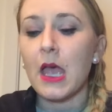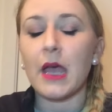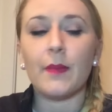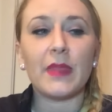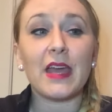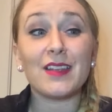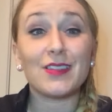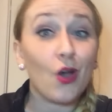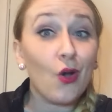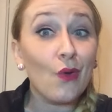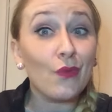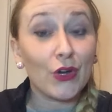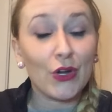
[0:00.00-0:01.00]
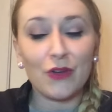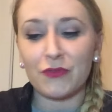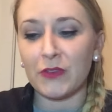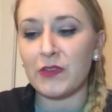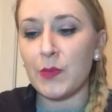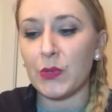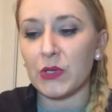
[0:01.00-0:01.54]
That is over
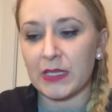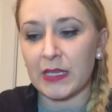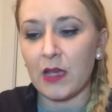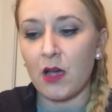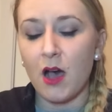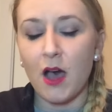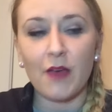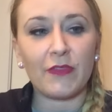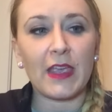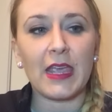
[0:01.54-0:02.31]
50% off.